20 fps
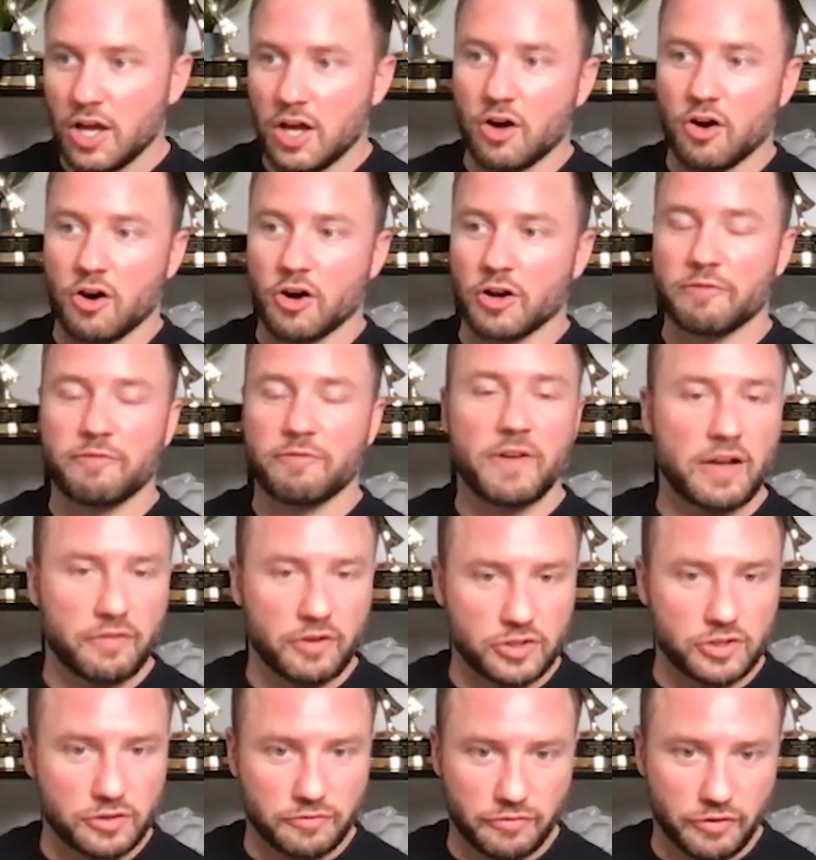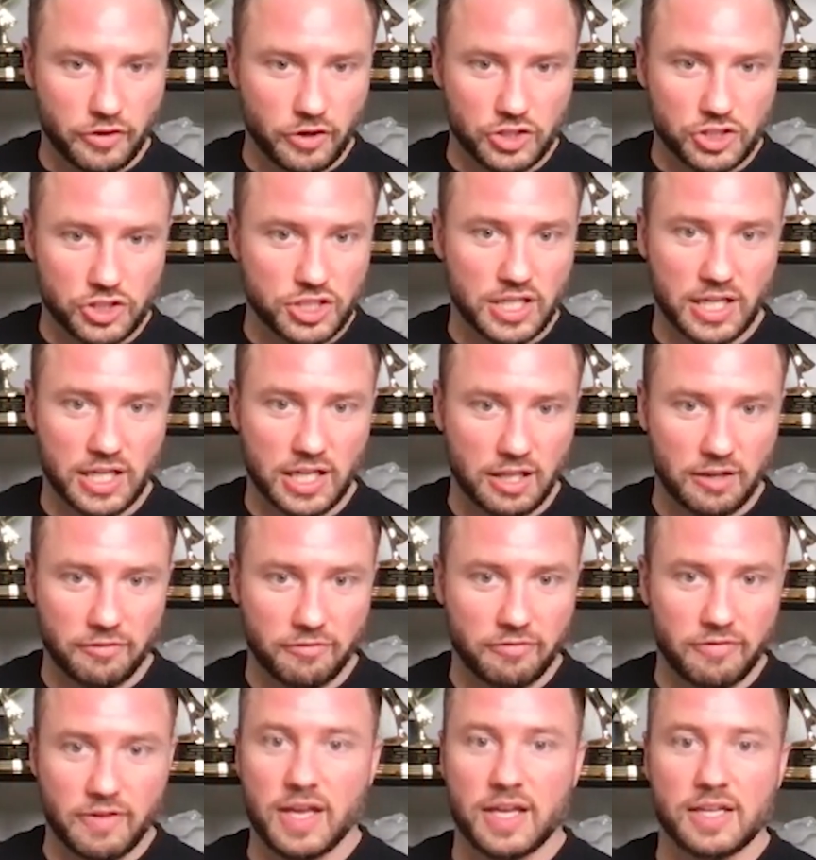on a 500-foot sheer cliff
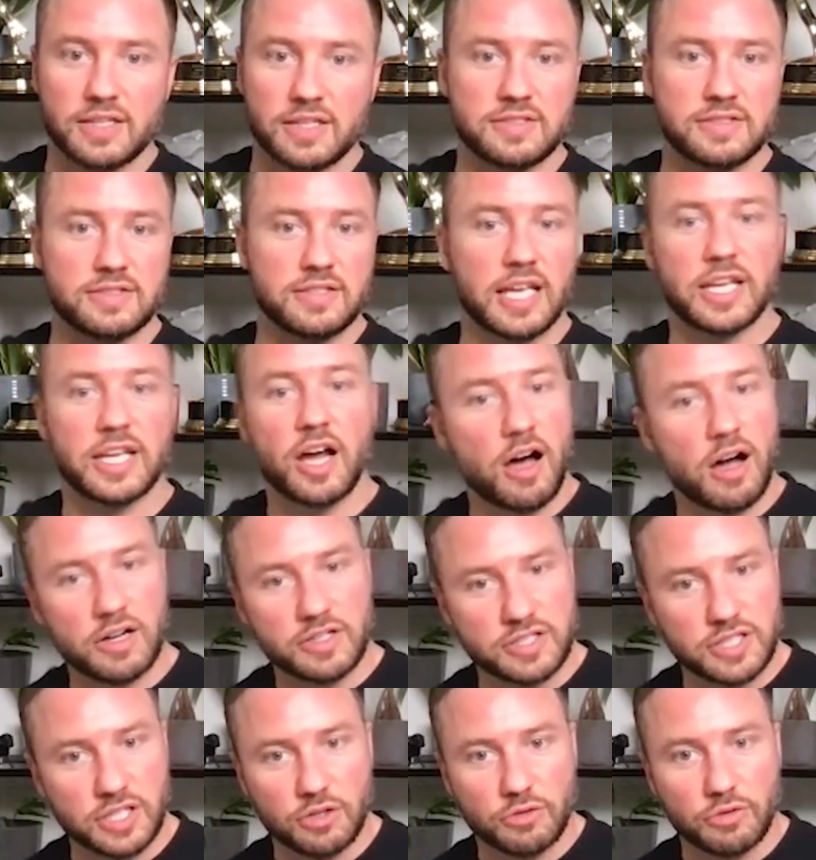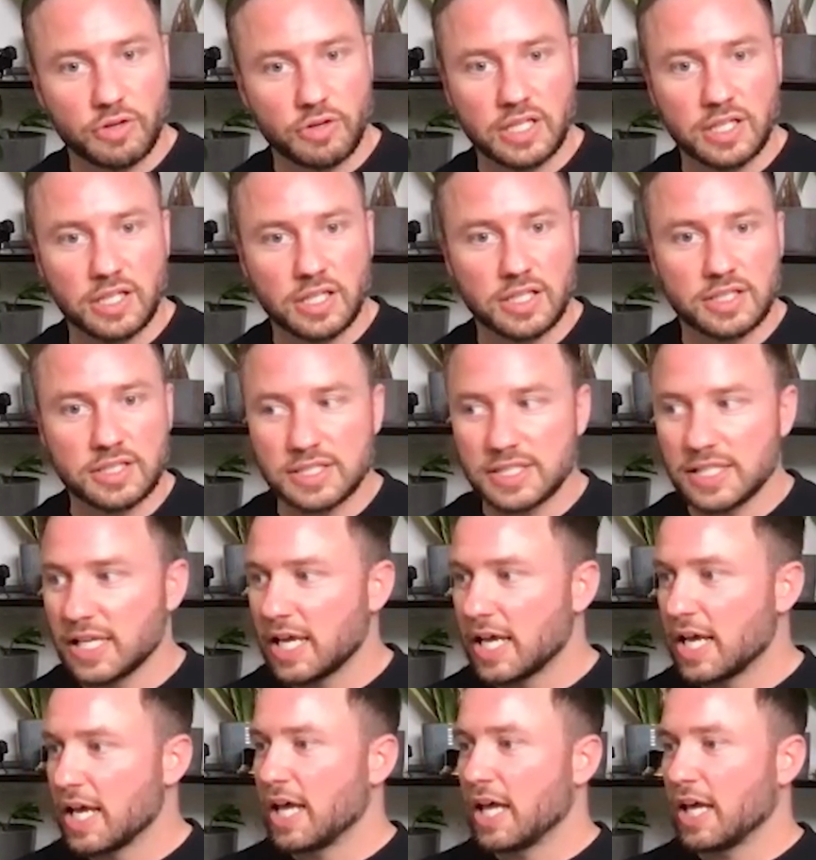face in Arctic Greenland,
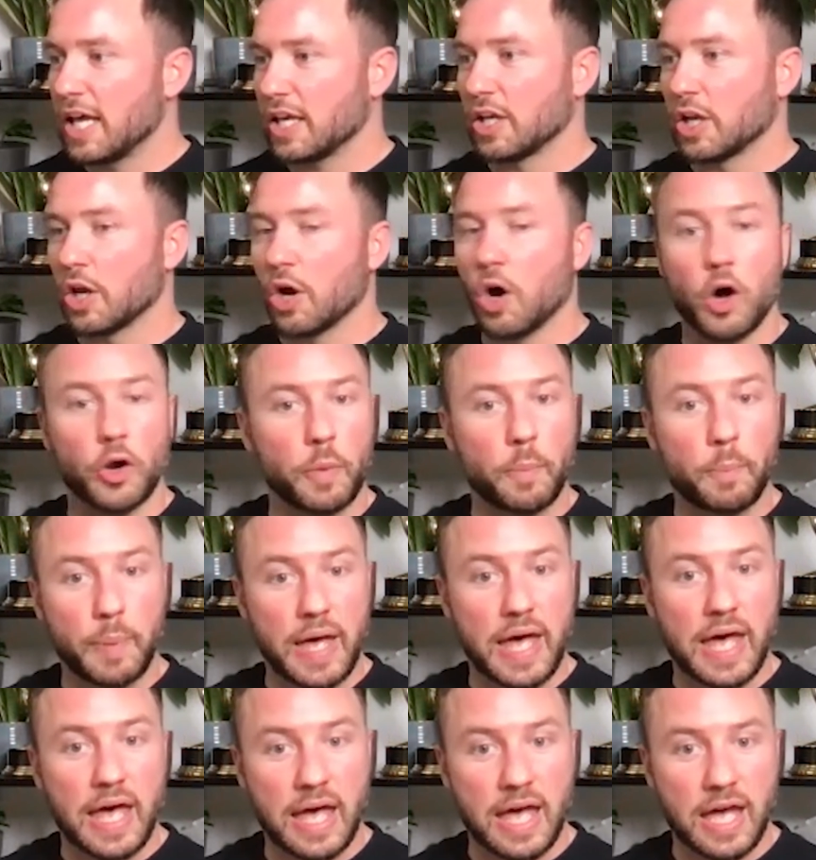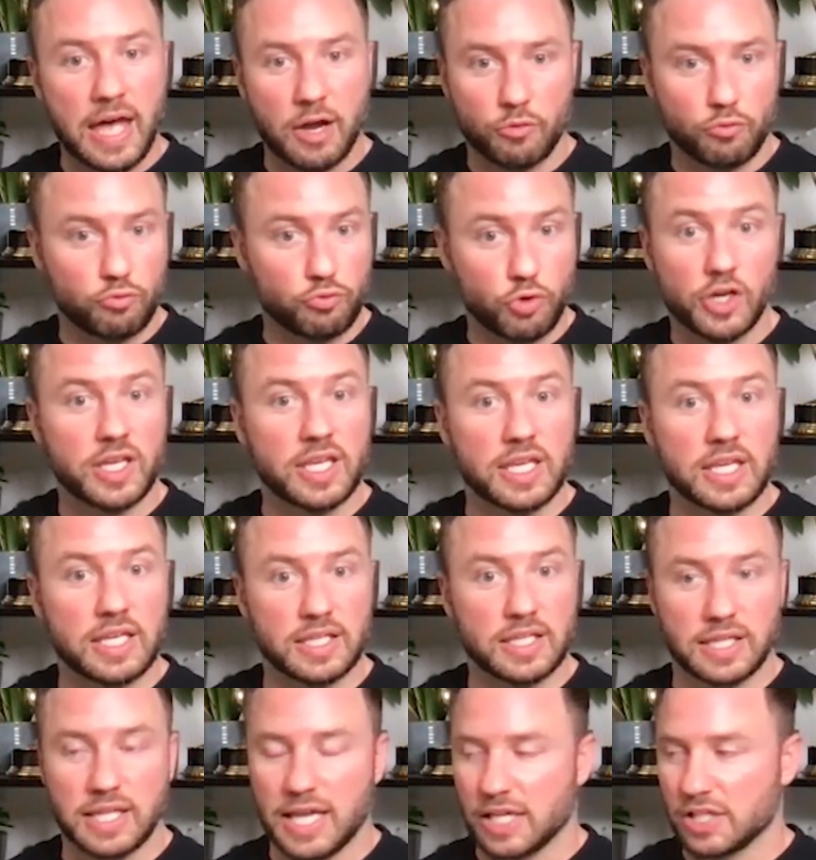on a bare,
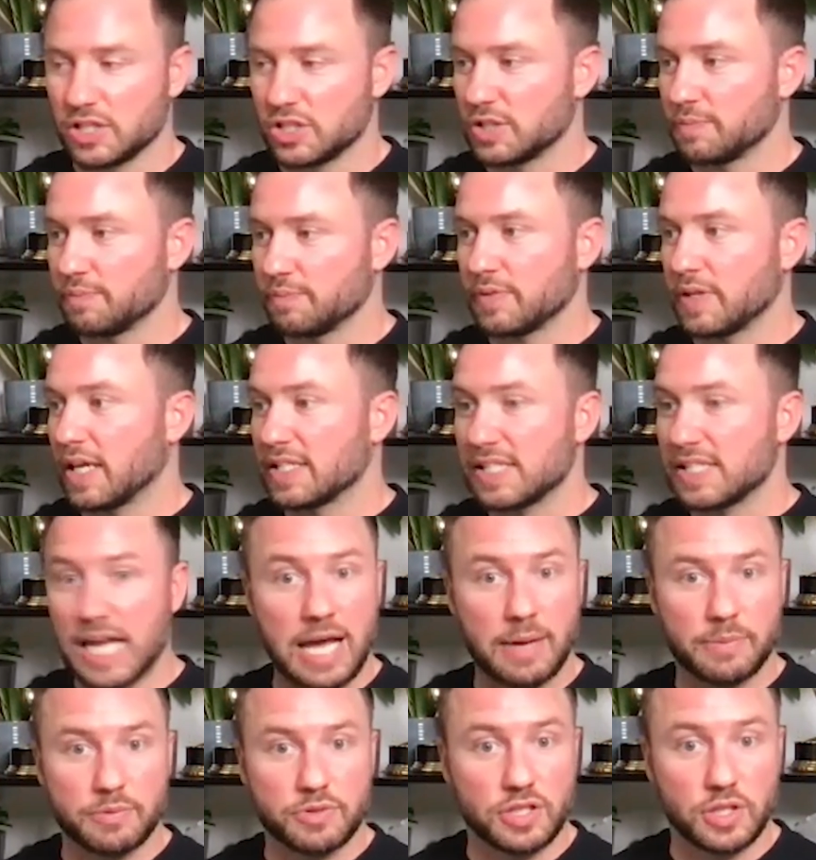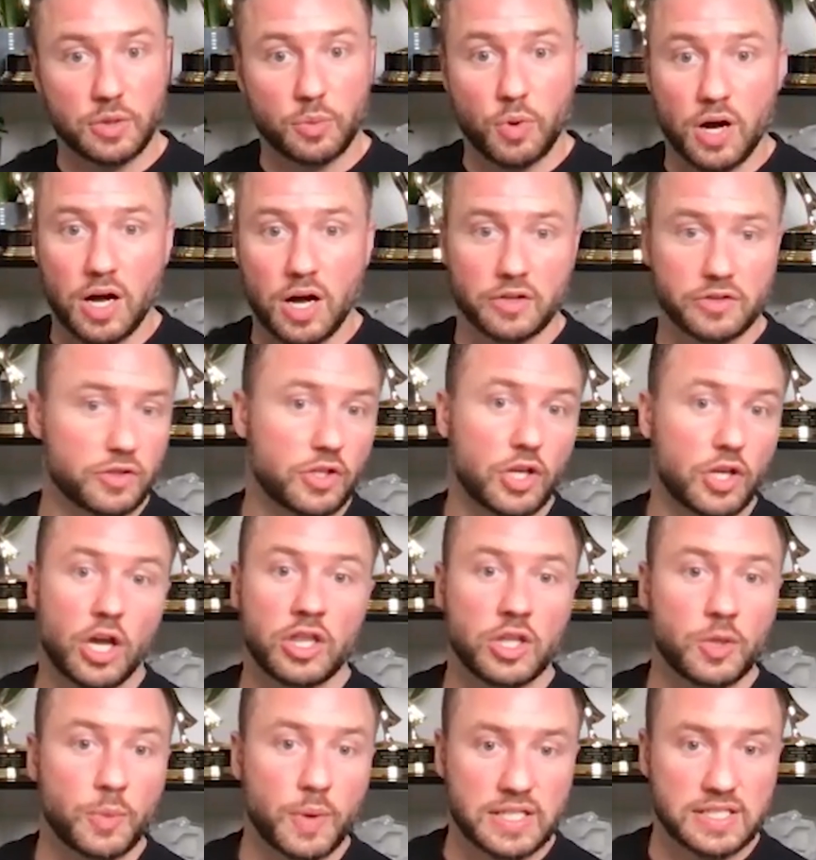rocky ledge. It's absolutely wild. The
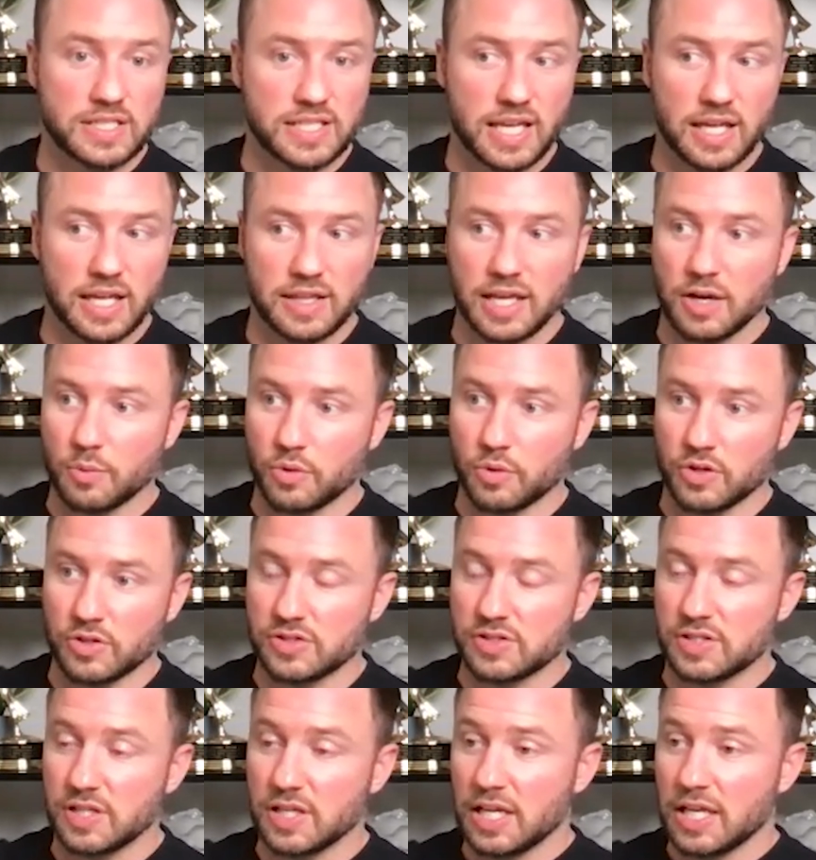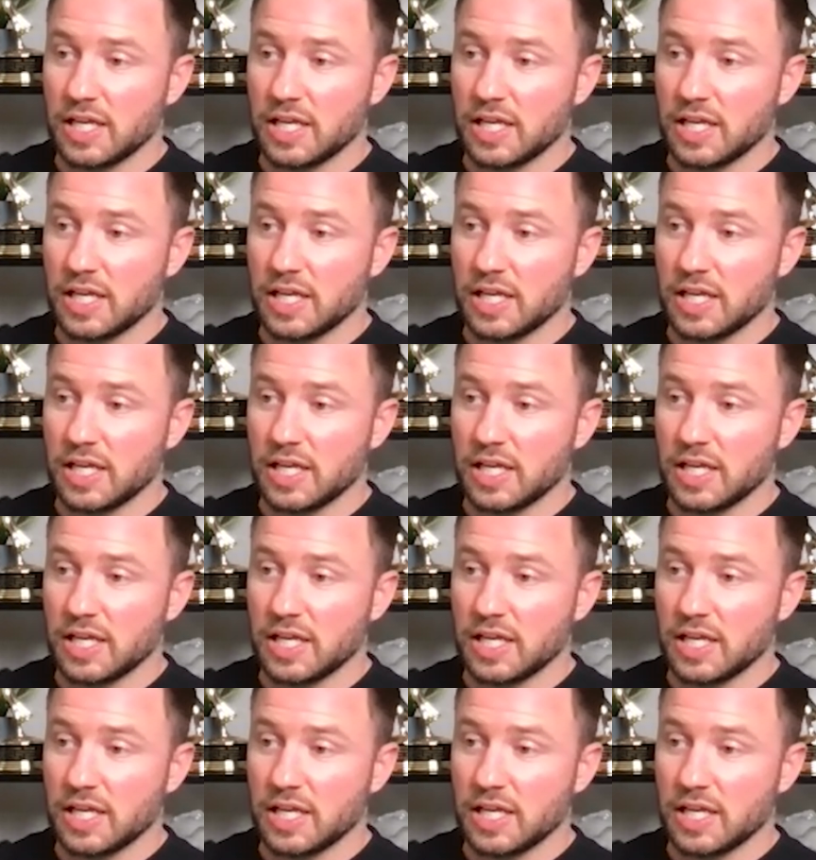only way to get there was